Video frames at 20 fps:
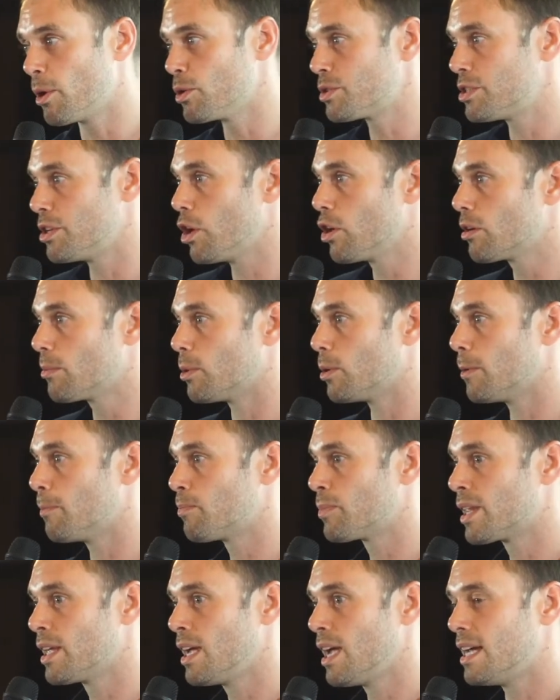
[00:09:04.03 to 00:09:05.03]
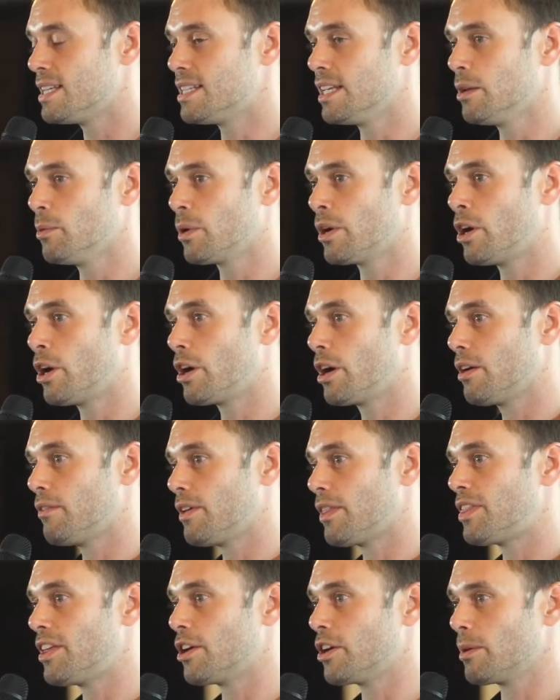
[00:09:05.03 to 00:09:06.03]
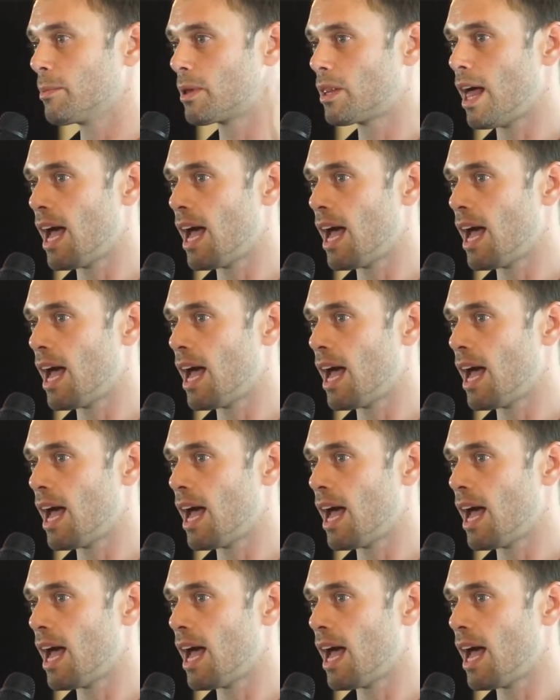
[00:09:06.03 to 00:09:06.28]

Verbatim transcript: most notable. Has anyone heard of Ethereum